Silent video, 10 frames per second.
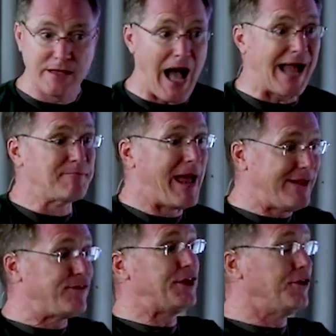God
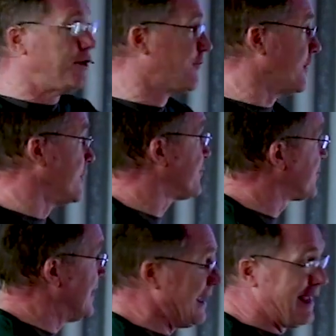made the
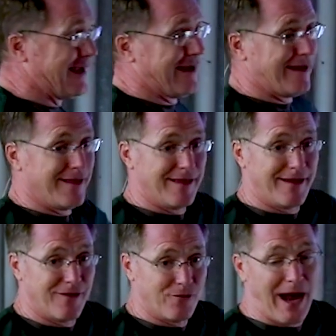universe.
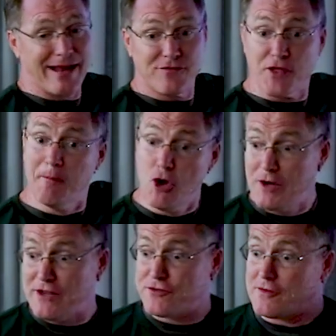Right. The
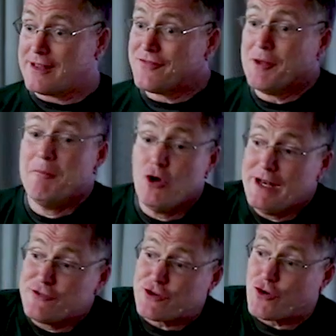moon is the
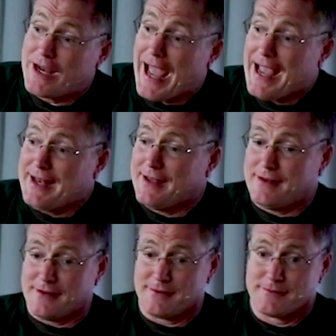moon is
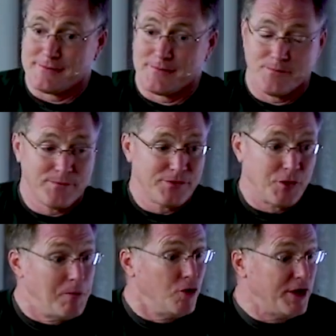created.
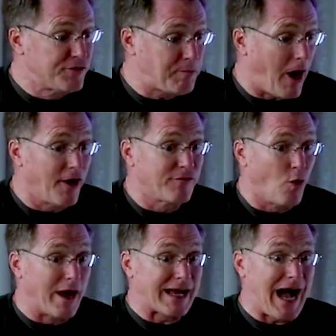The moon is part of
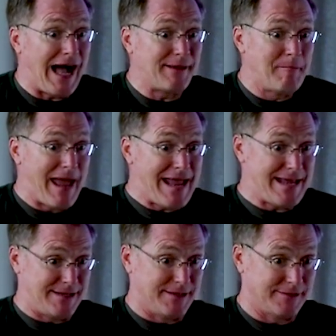what God
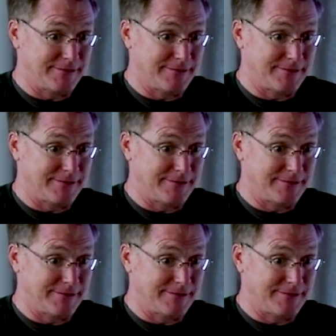made.